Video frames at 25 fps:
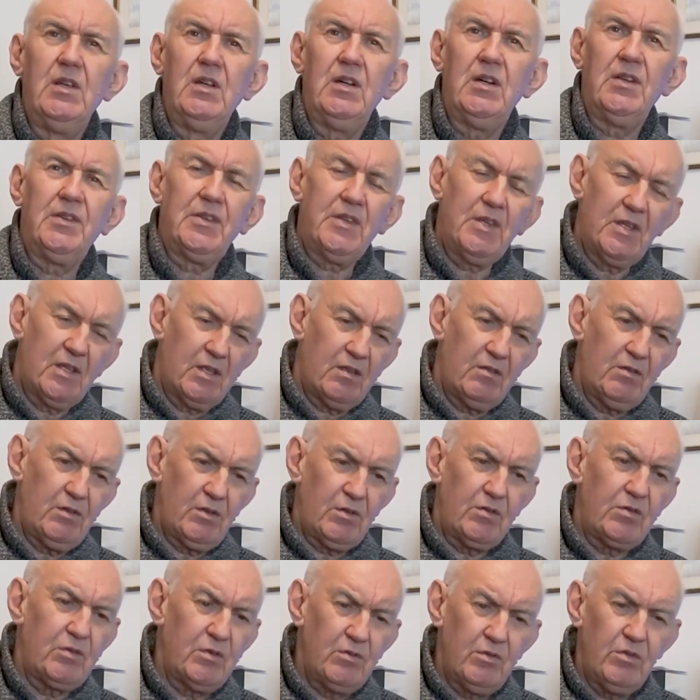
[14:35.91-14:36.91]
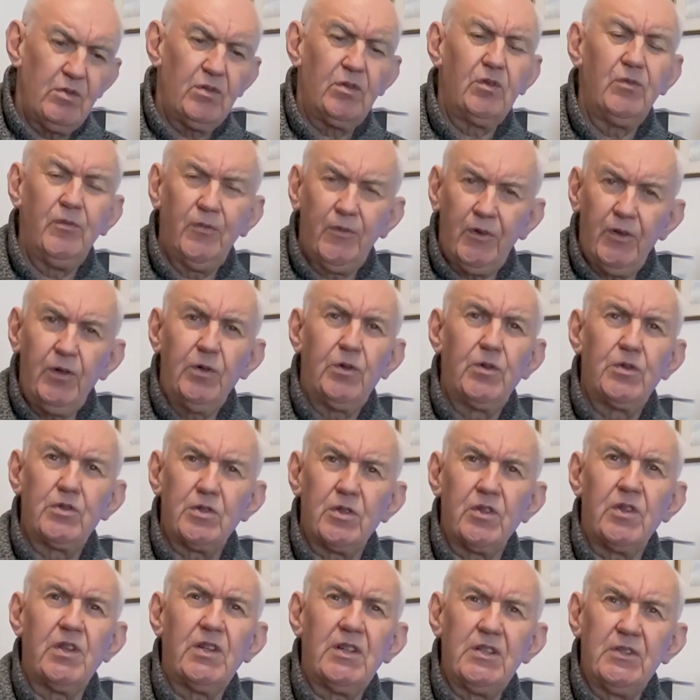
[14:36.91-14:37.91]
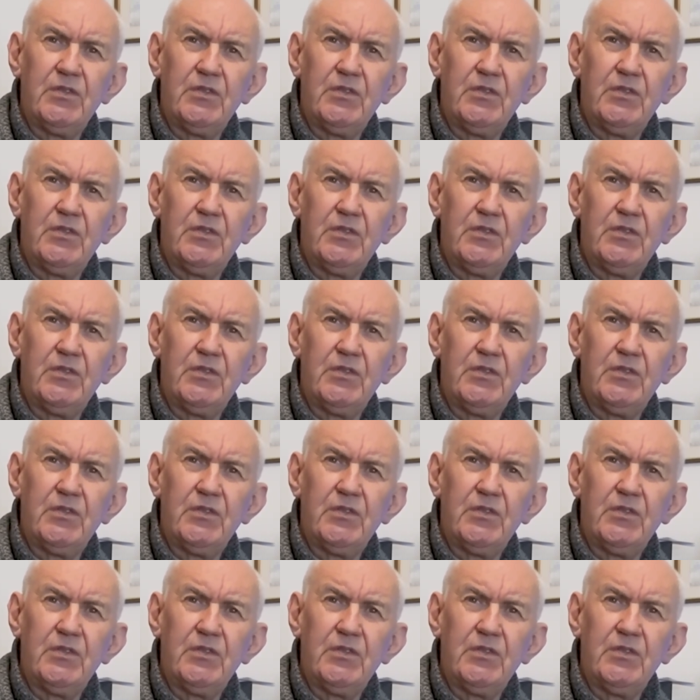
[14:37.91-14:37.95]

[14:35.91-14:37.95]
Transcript: I think you know you, you can focus on that.